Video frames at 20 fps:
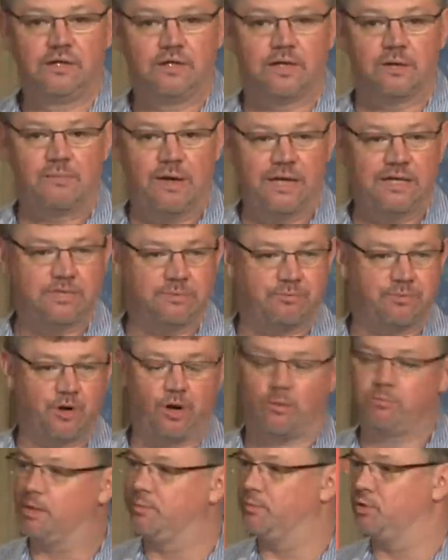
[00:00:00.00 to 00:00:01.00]
The major
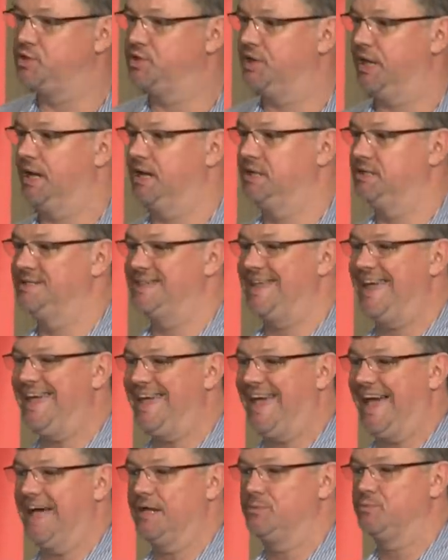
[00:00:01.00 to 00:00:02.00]
problem or challenge they
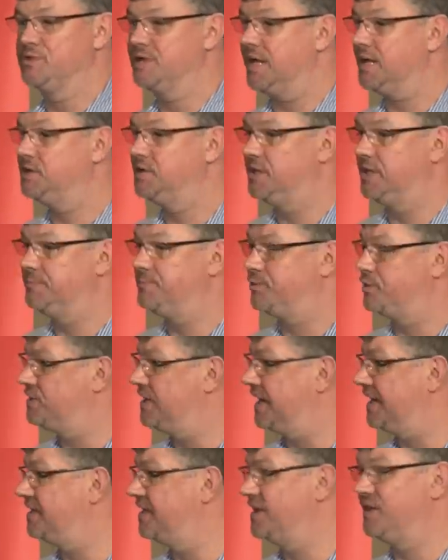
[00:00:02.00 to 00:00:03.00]
had was actually
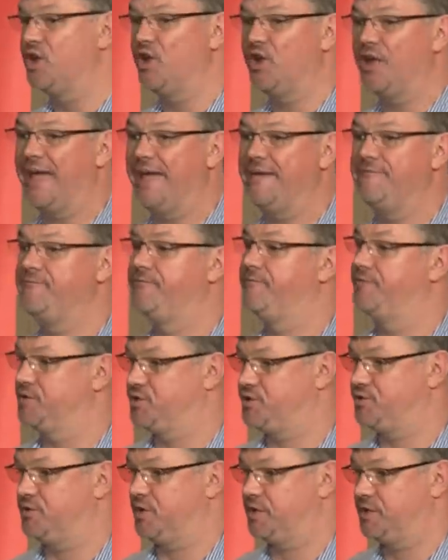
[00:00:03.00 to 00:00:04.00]
protecting their
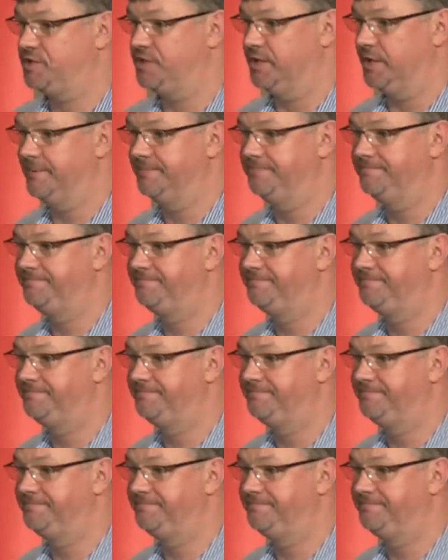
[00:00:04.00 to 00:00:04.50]
infrastructure.